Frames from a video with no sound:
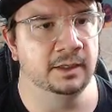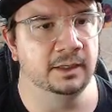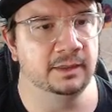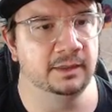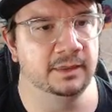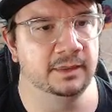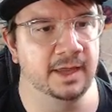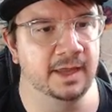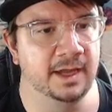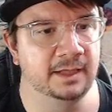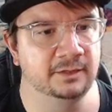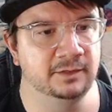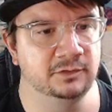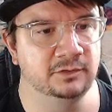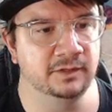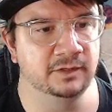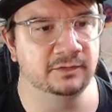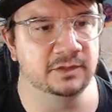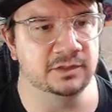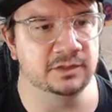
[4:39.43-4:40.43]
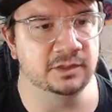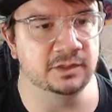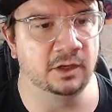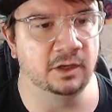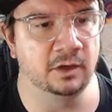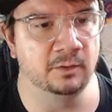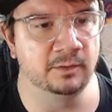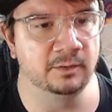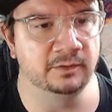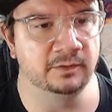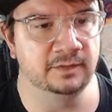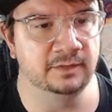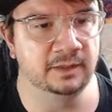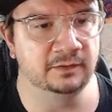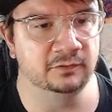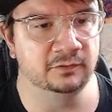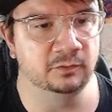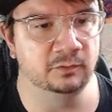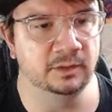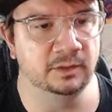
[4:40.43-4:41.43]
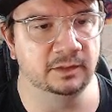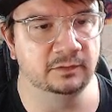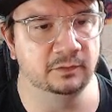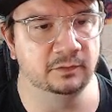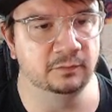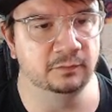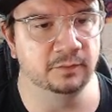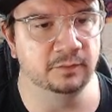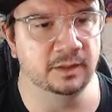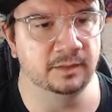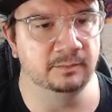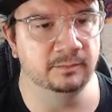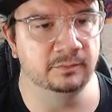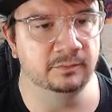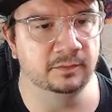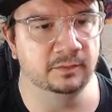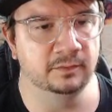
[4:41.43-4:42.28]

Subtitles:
That transition always takes 22 frames.